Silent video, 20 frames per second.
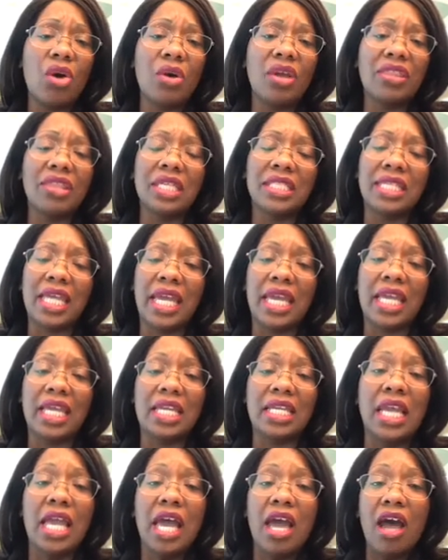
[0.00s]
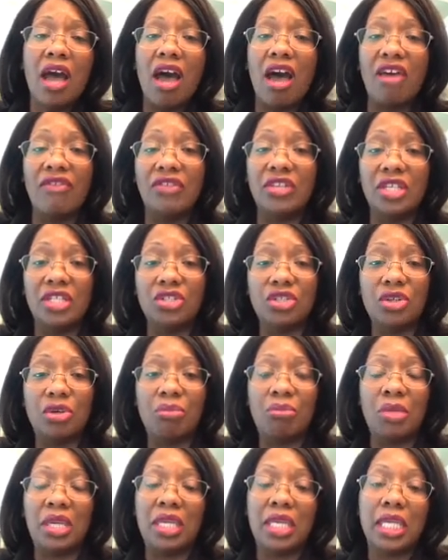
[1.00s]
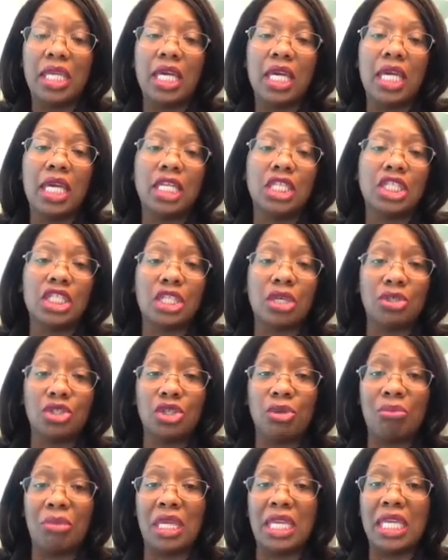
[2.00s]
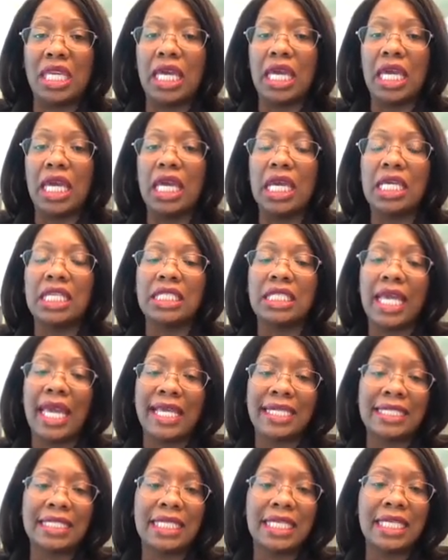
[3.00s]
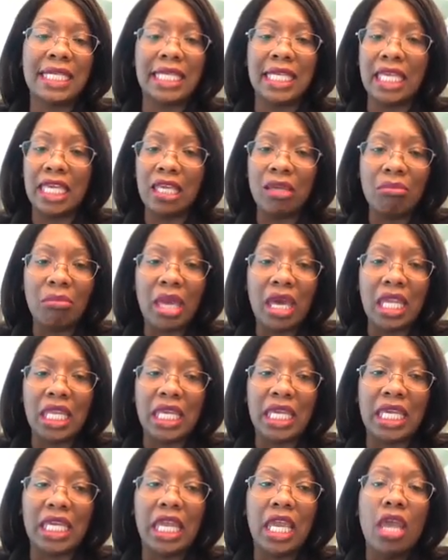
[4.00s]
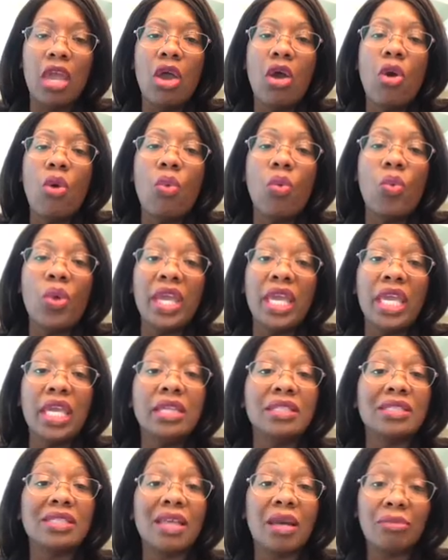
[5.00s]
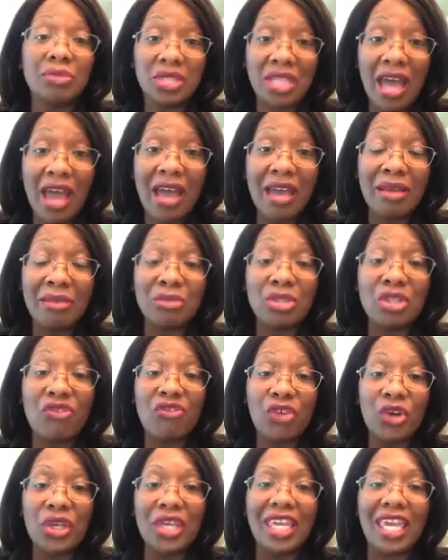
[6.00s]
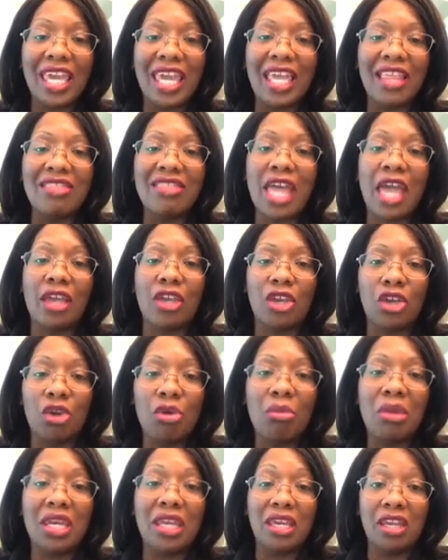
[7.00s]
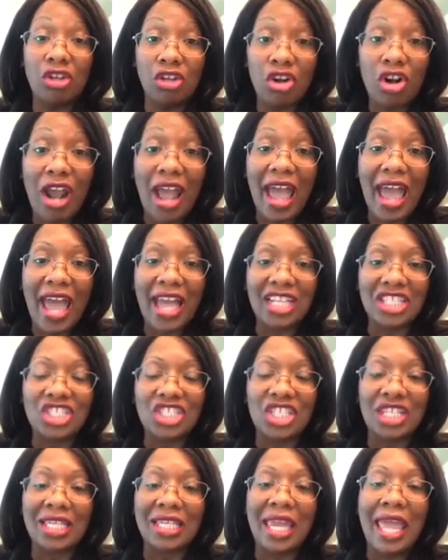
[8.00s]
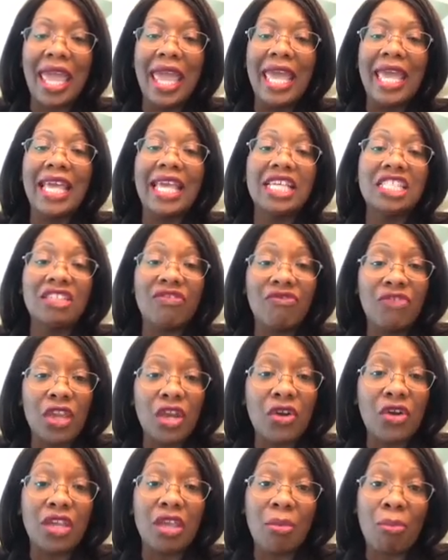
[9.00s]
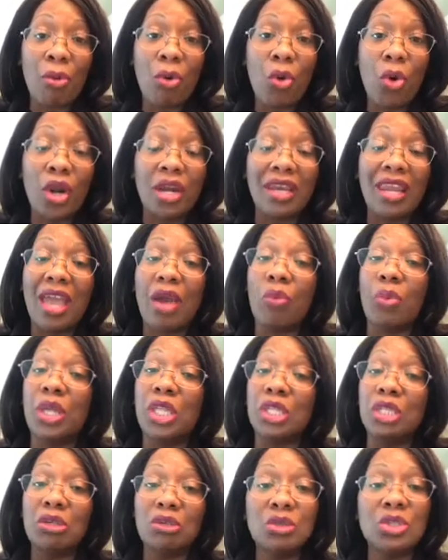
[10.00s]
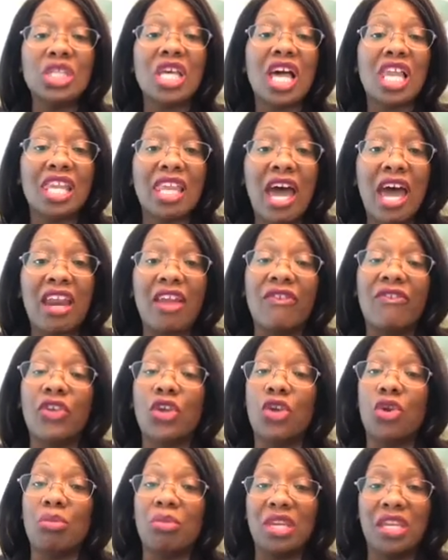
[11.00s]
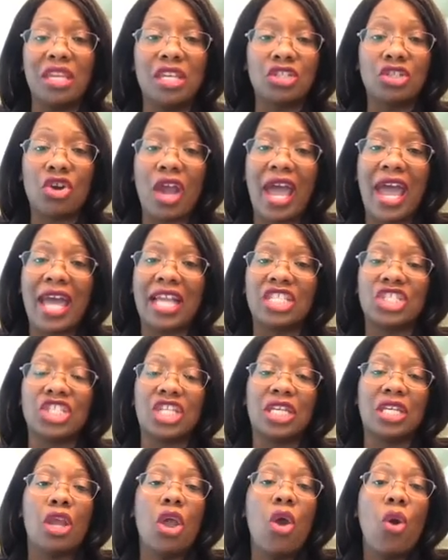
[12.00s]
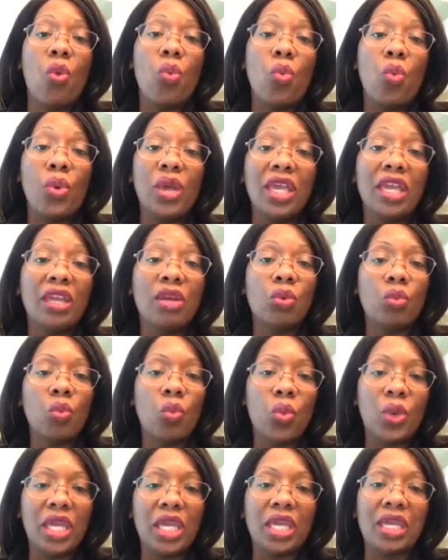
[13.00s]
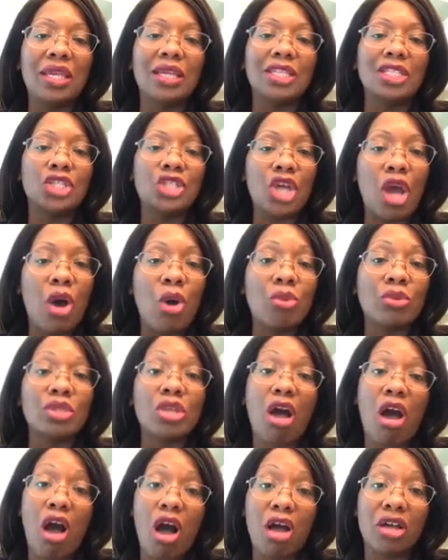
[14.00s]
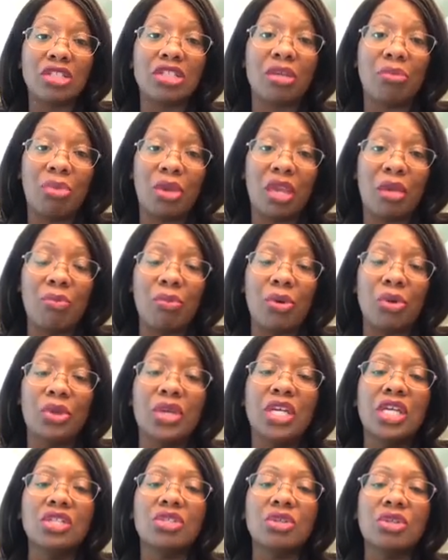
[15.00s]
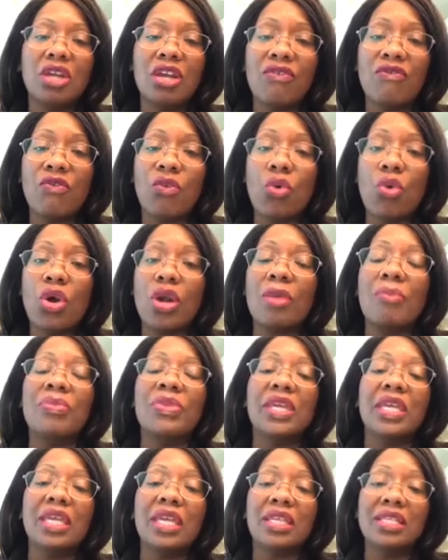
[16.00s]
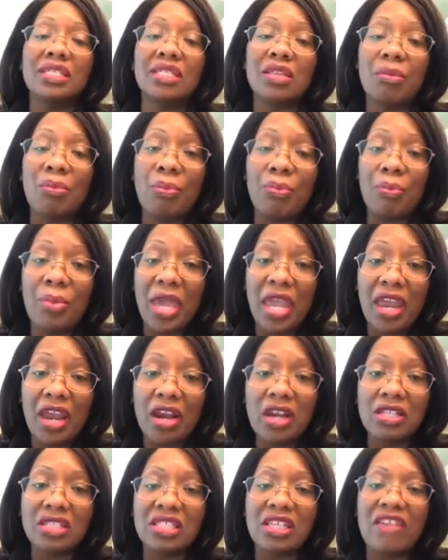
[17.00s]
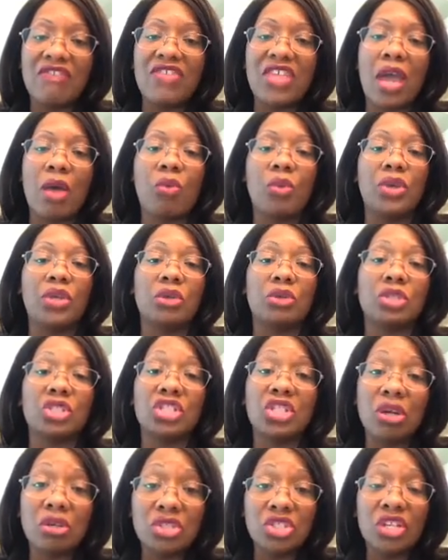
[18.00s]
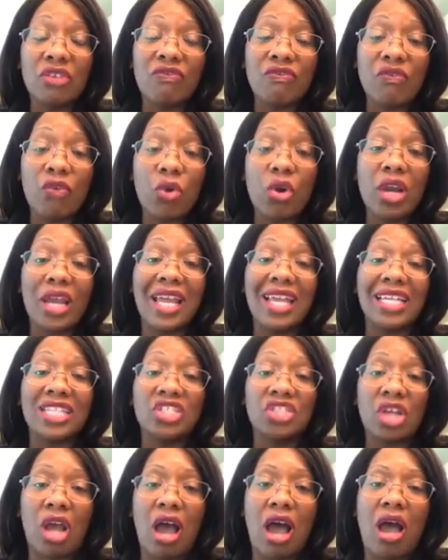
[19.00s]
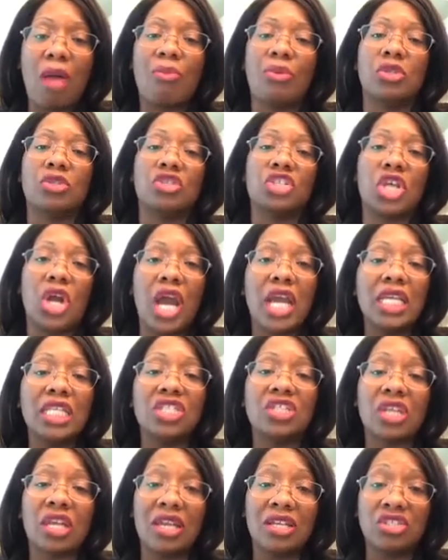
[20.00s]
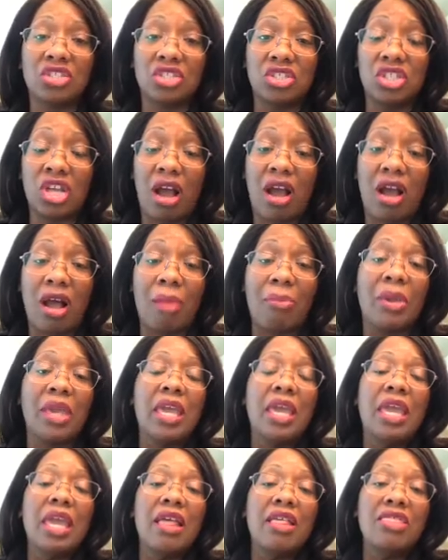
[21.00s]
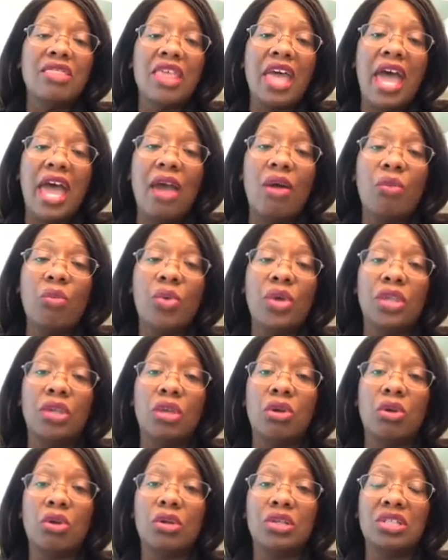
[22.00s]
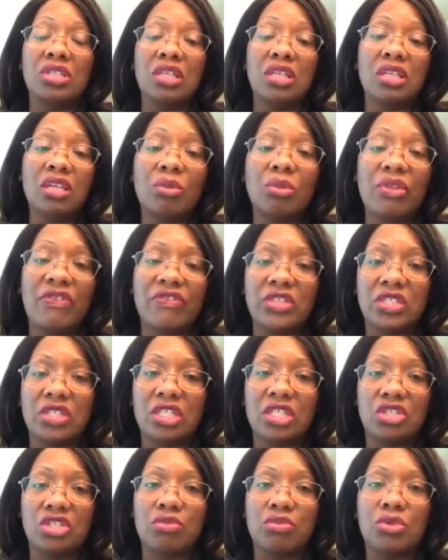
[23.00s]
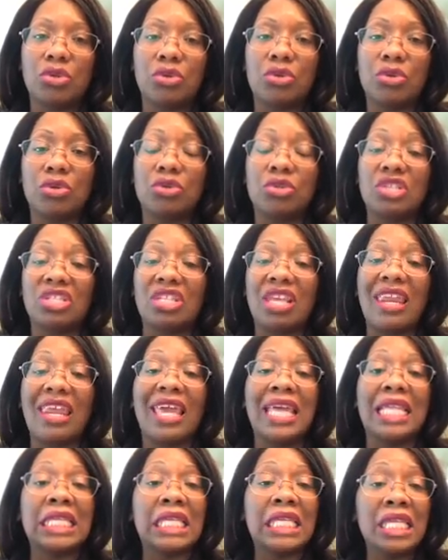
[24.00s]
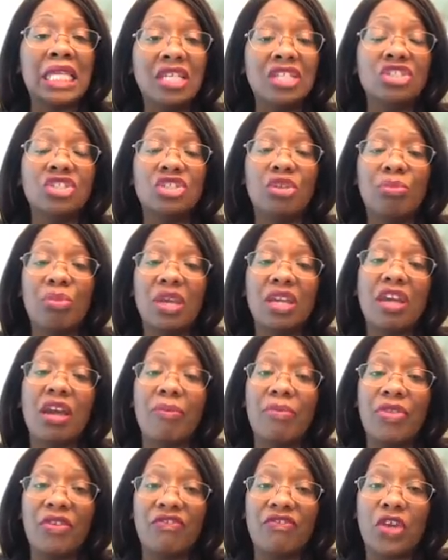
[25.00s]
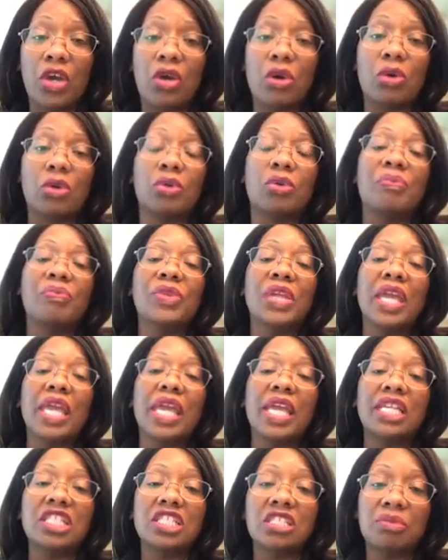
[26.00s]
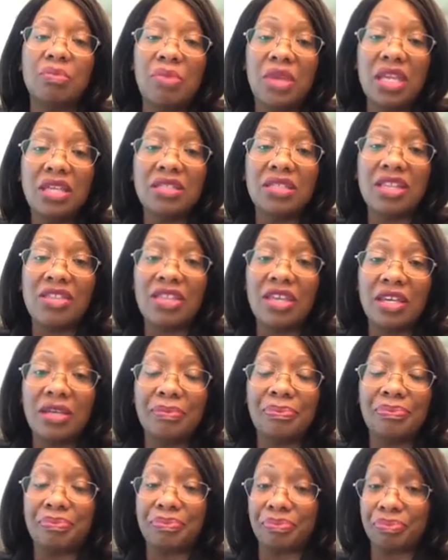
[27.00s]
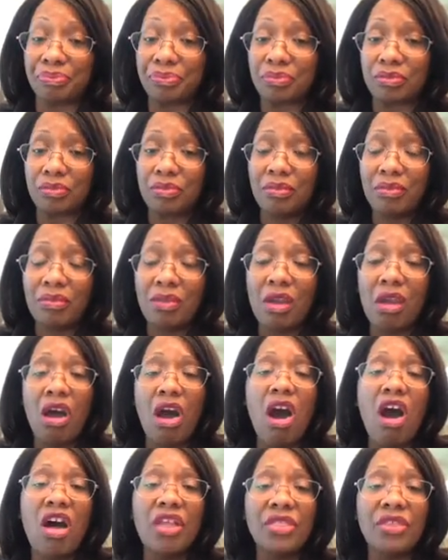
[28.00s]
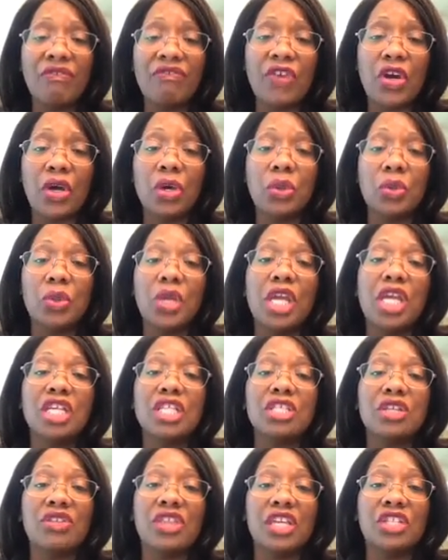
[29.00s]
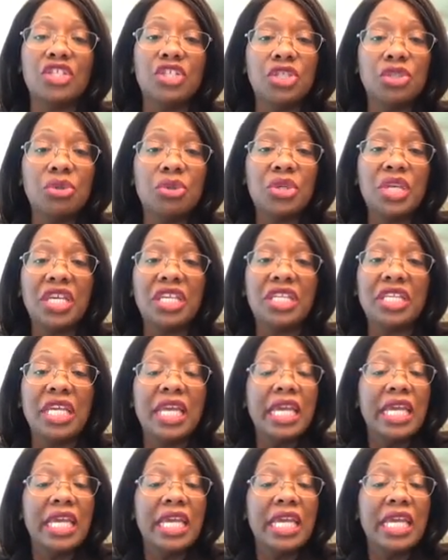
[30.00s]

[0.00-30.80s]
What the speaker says: in the day of digital media and social media and texting and emailing, we sometimes forget that human interaction is very important, and we lose a lot of human interaction when we don't talk to people. So therefore, it is imperative that when you're searching for a job or trying to change a job, that when you're dealing with physician recruiters, that at least you pick up the phone and speak to them on the phone so that you can